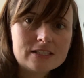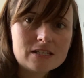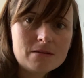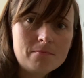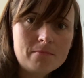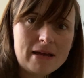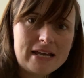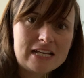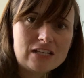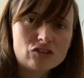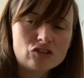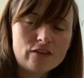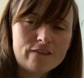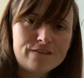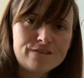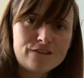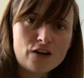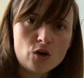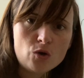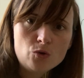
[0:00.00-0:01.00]
to make the
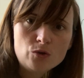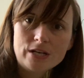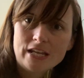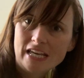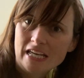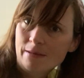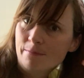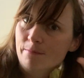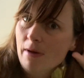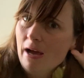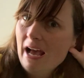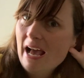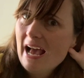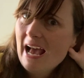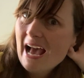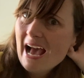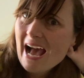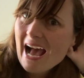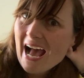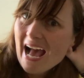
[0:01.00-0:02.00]
phoneme
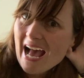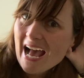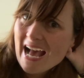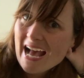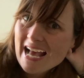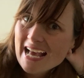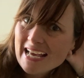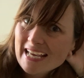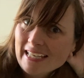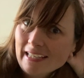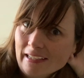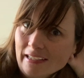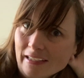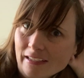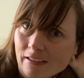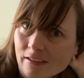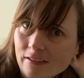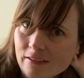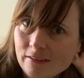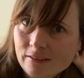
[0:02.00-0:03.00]
A.
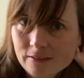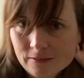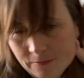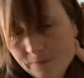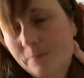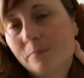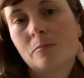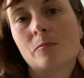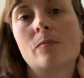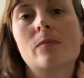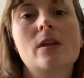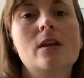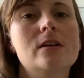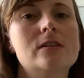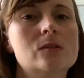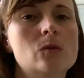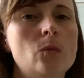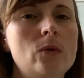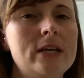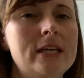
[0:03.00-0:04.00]

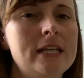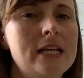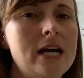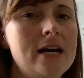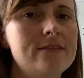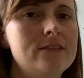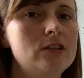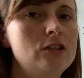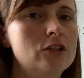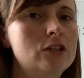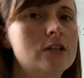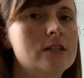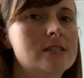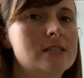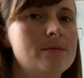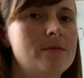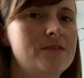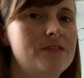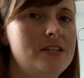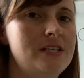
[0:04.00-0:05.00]
So we're going to have a look at
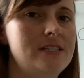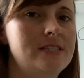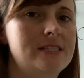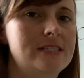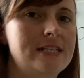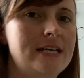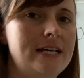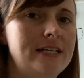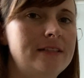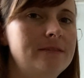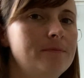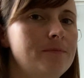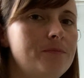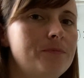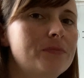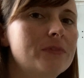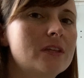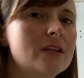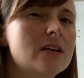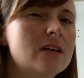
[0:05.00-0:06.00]
some of these today.
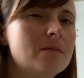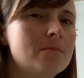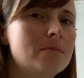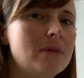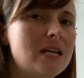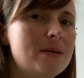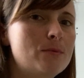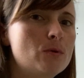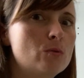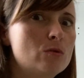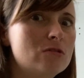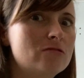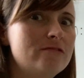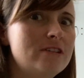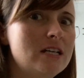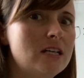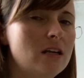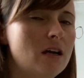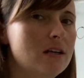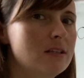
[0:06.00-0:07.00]
Maybe we'll
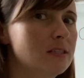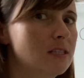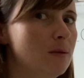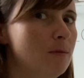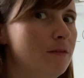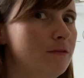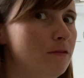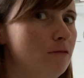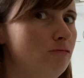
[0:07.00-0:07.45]
realise some of the